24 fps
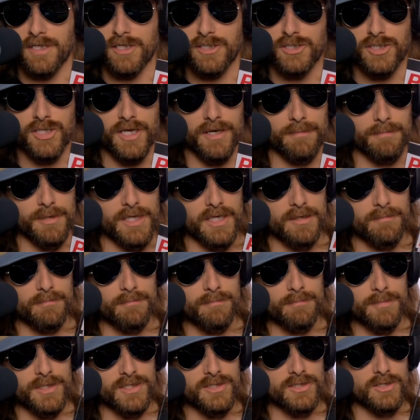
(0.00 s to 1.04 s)
champion,
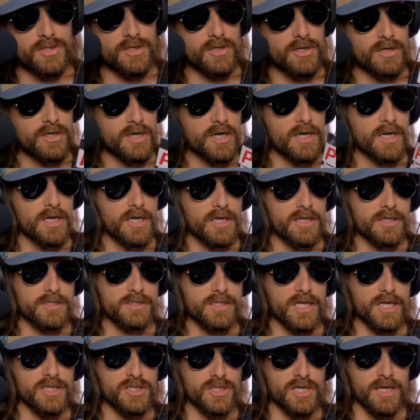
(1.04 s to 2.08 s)
Mr.
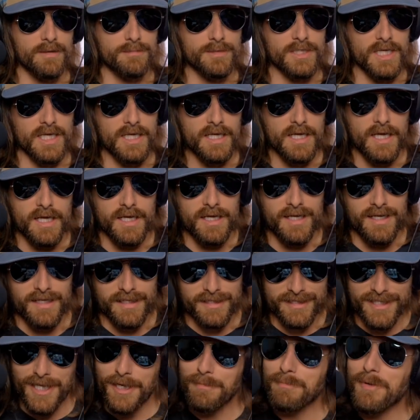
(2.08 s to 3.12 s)
Sage Kimzey.
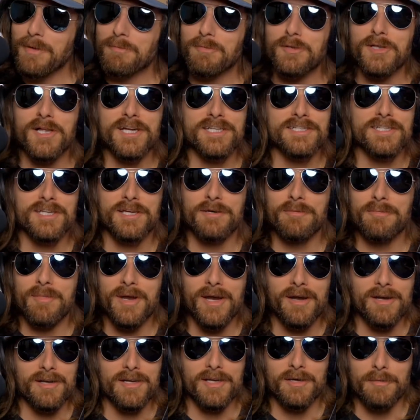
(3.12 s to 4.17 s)
A lot of people like to
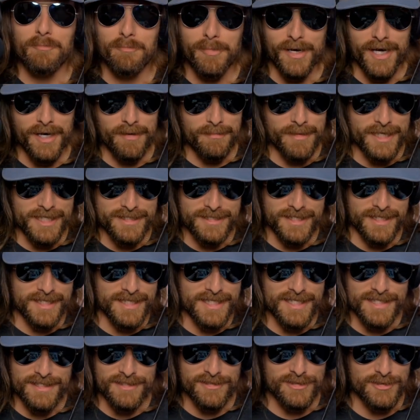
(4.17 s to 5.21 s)
compare me to
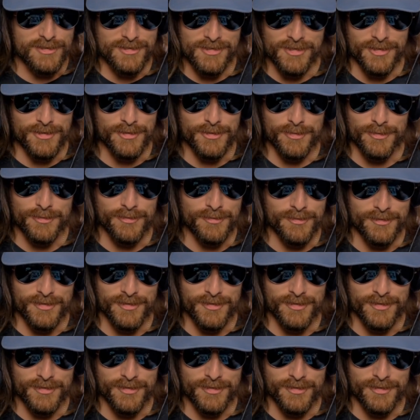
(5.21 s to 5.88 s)
these two,